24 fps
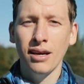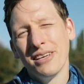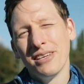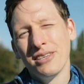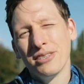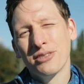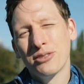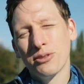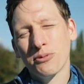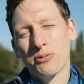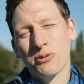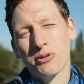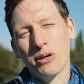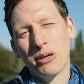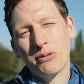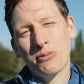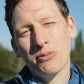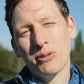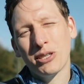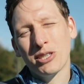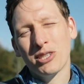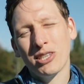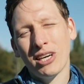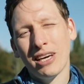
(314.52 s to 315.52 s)
Subscribe to
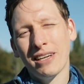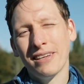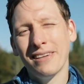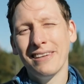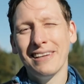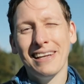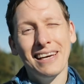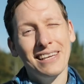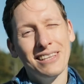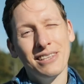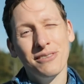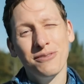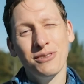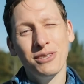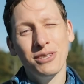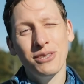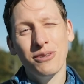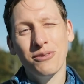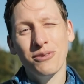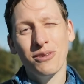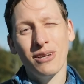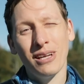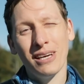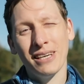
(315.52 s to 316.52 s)
my channel, like the video
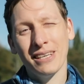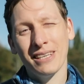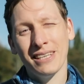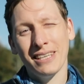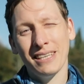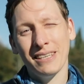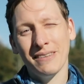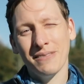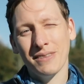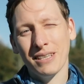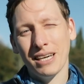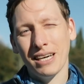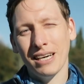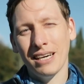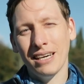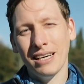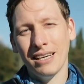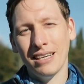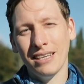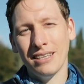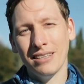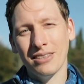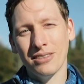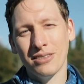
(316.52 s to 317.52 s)
if you like it,
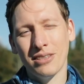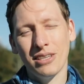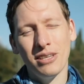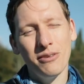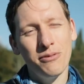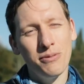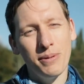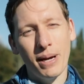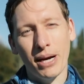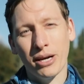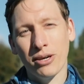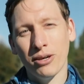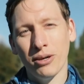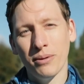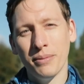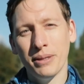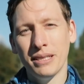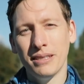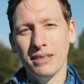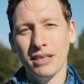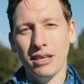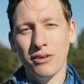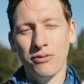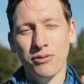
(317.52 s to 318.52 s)
and leave me a
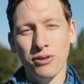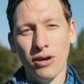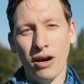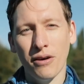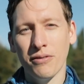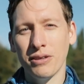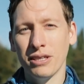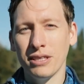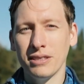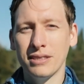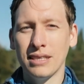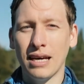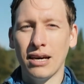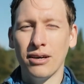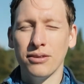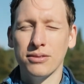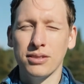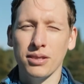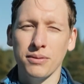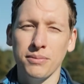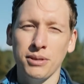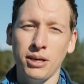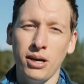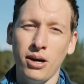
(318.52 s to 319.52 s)
comment if you have any
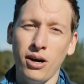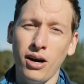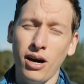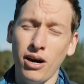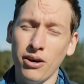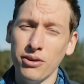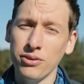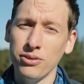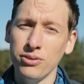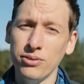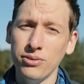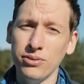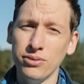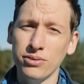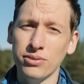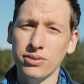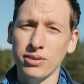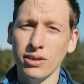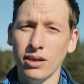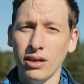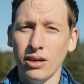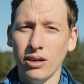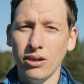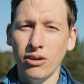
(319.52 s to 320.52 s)
doubts about how to
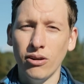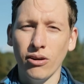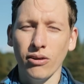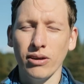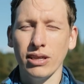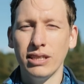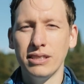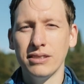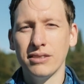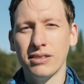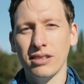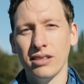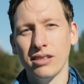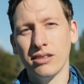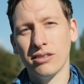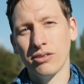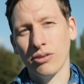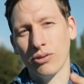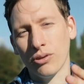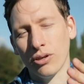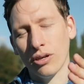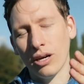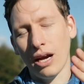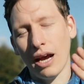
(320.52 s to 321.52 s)
use long lenses
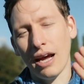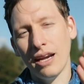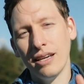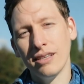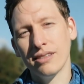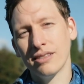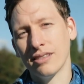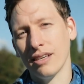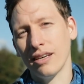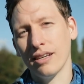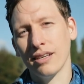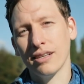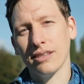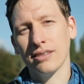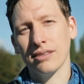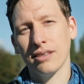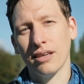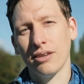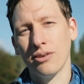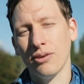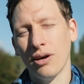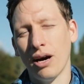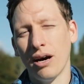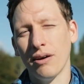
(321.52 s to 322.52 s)
or any settings
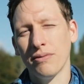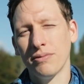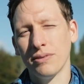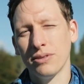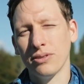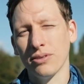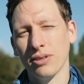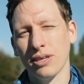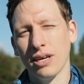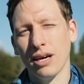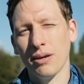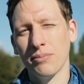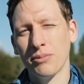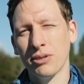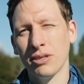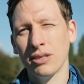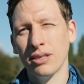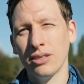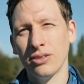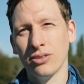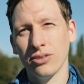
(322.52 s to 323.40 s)
that you have in your camera.